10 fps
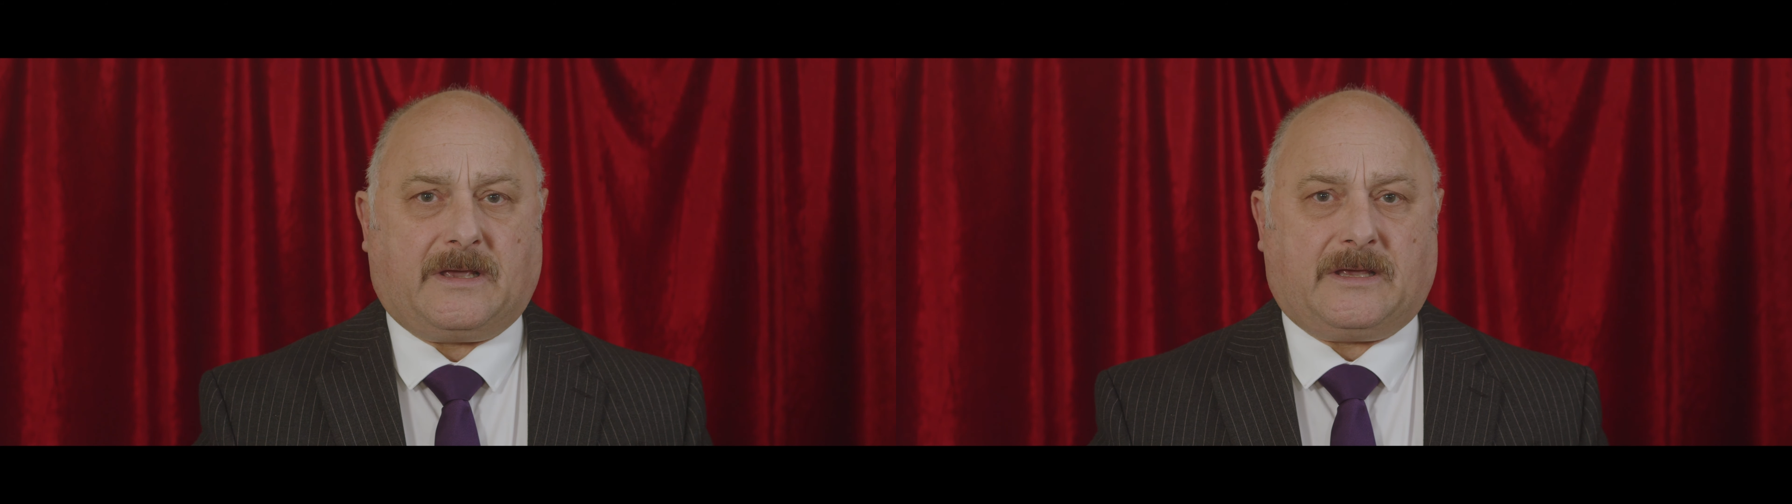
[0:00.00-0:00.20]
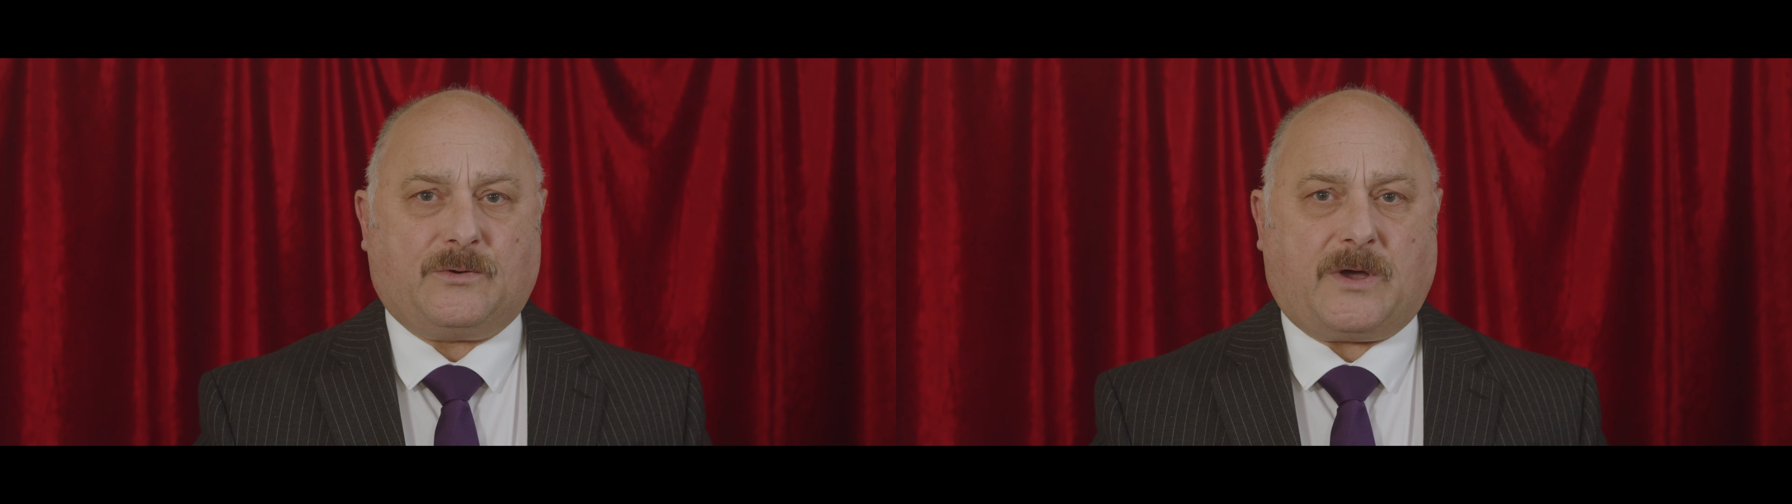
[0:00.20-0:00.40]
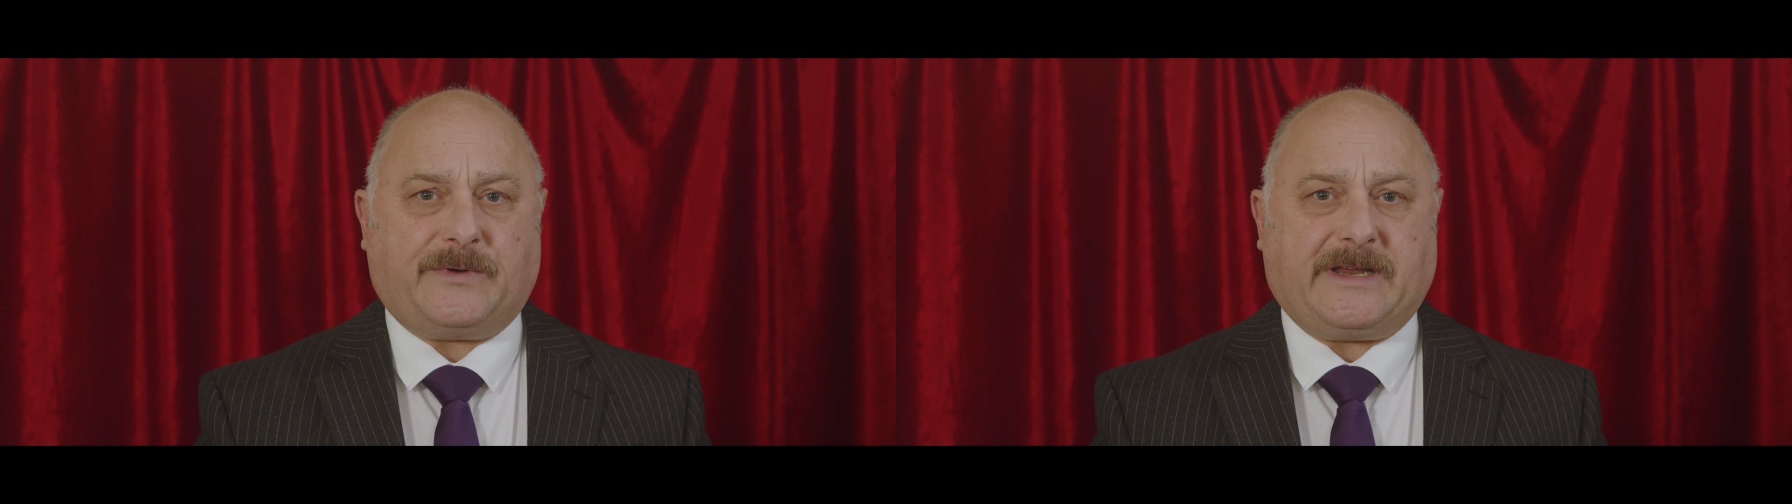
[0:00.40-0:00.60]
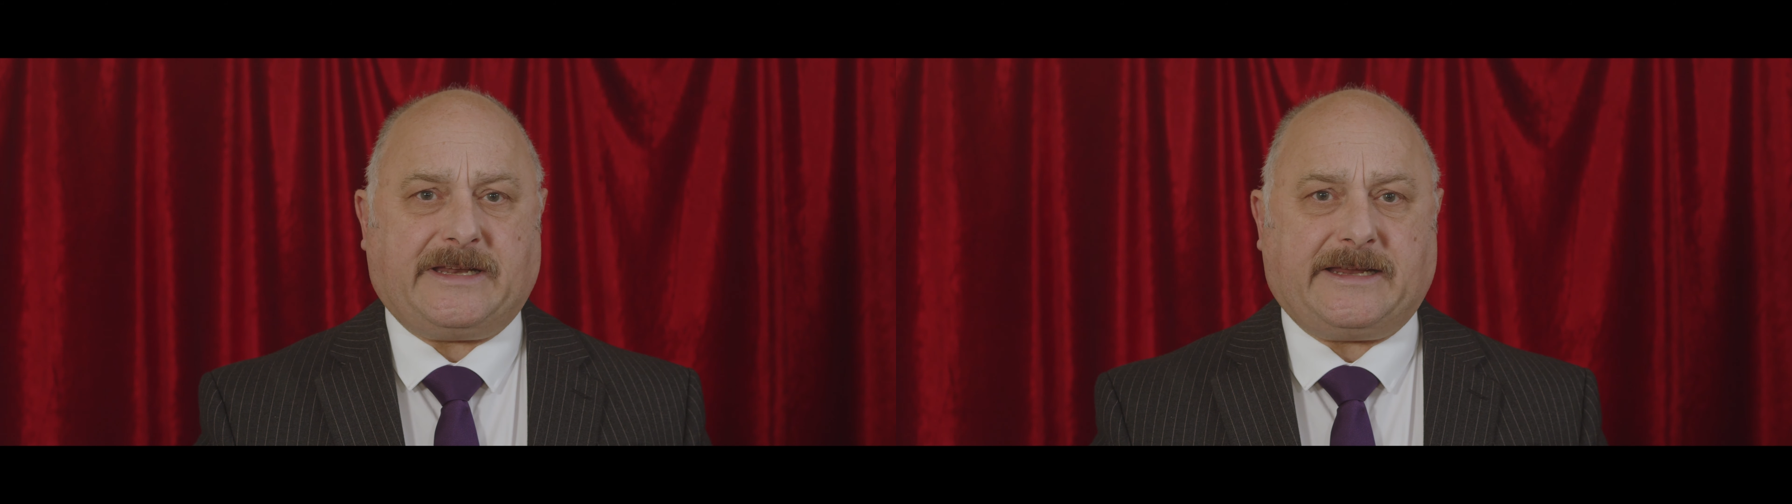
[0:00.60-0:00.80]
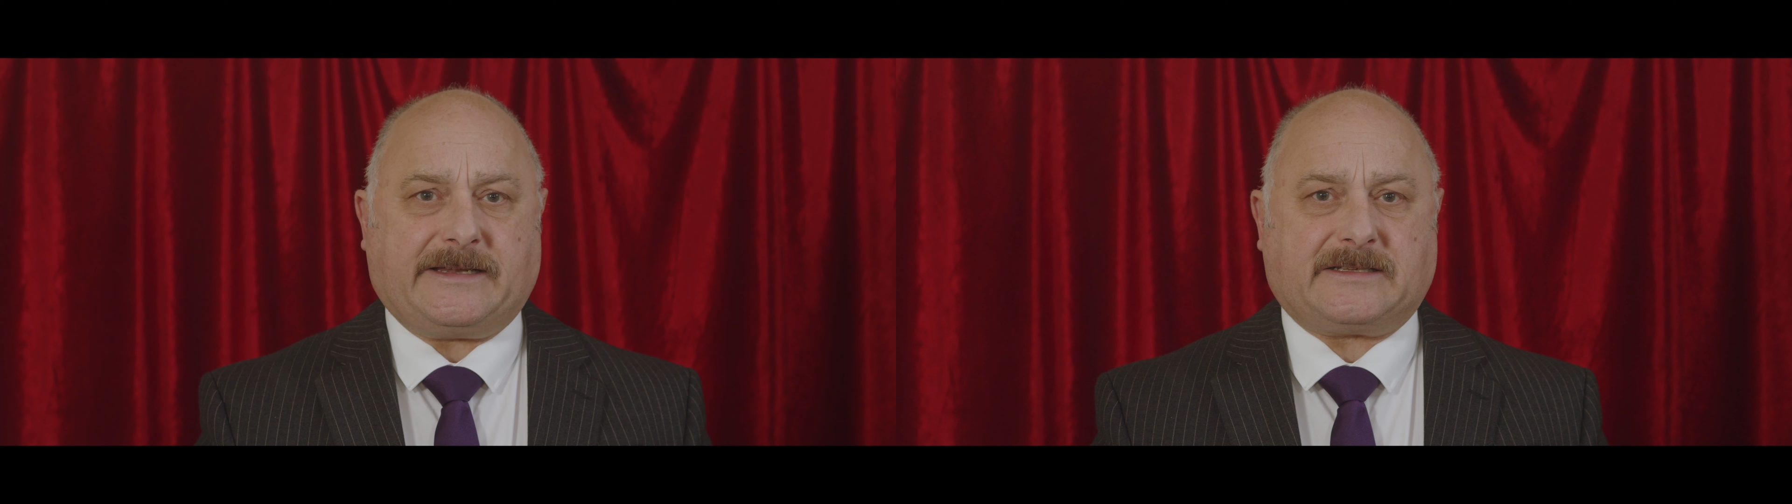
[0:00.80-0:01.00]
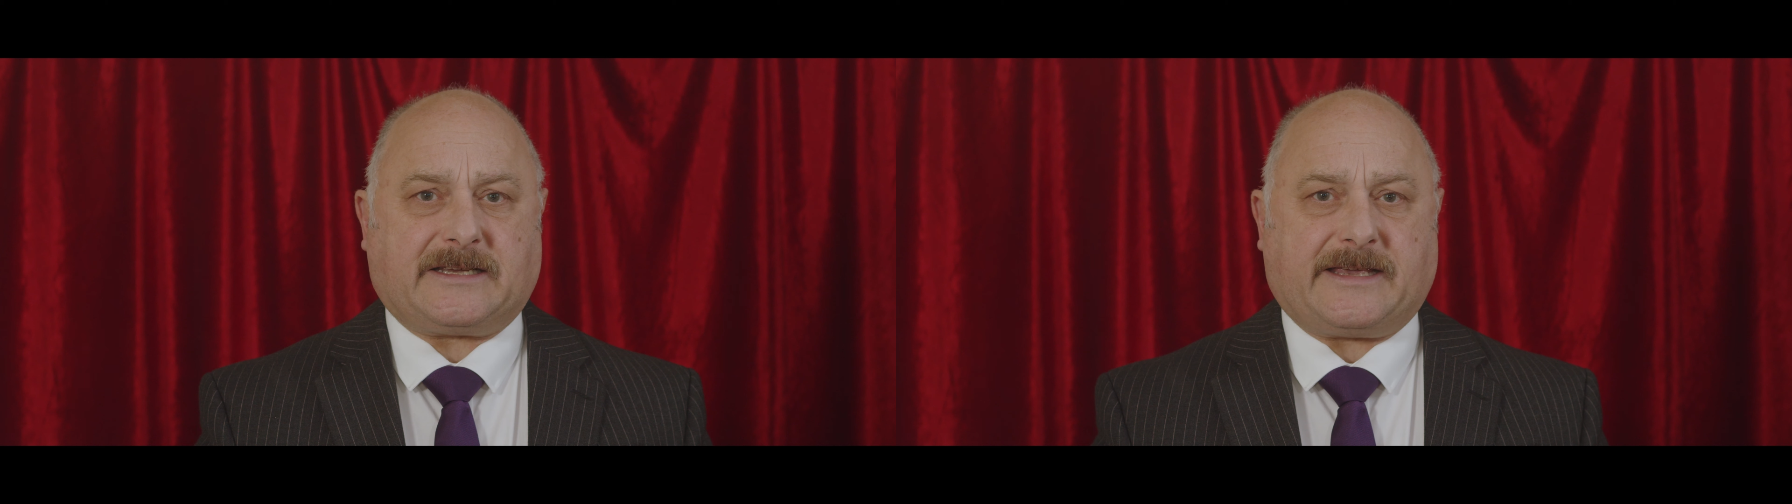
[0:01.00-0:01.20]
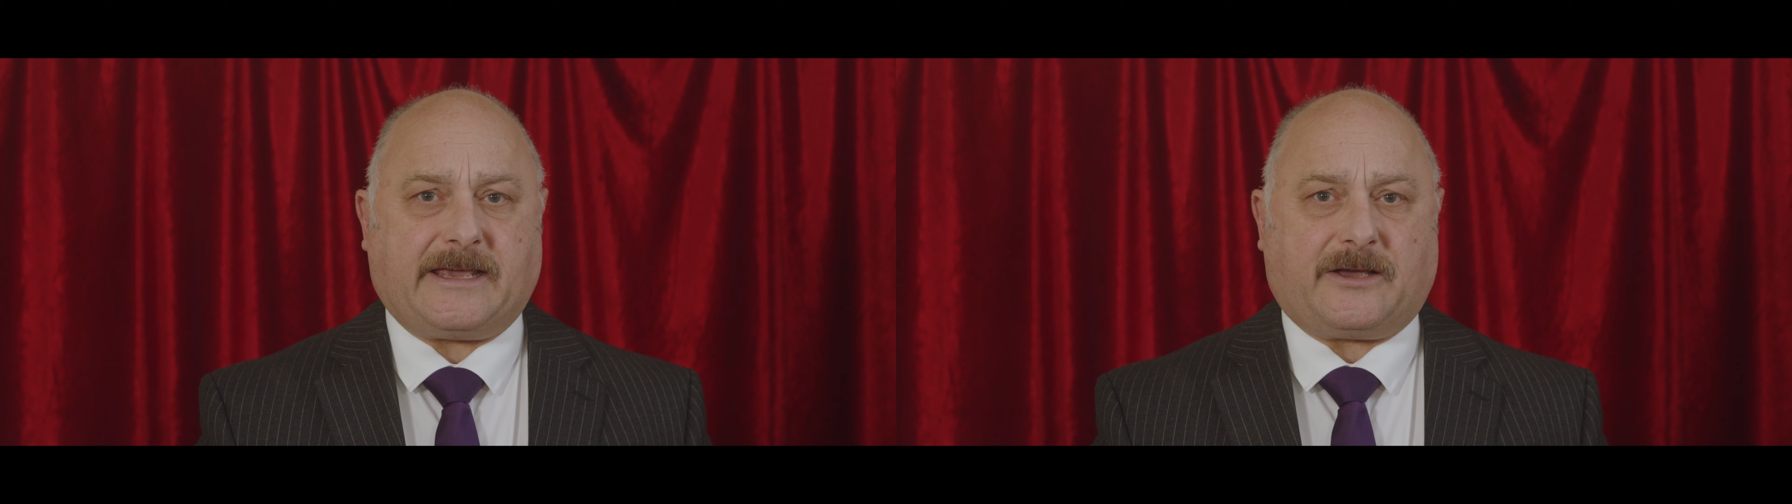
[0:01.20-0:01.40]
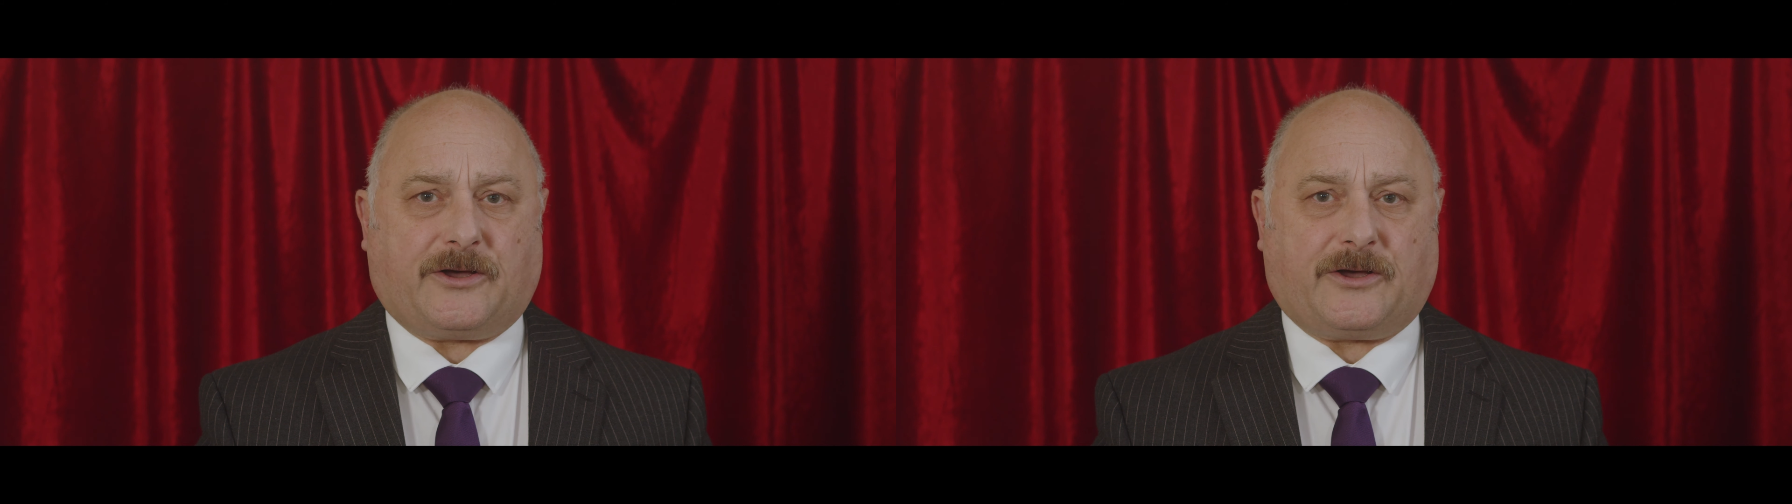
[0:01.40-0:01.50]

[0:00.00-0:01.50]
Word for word: You only needed to hear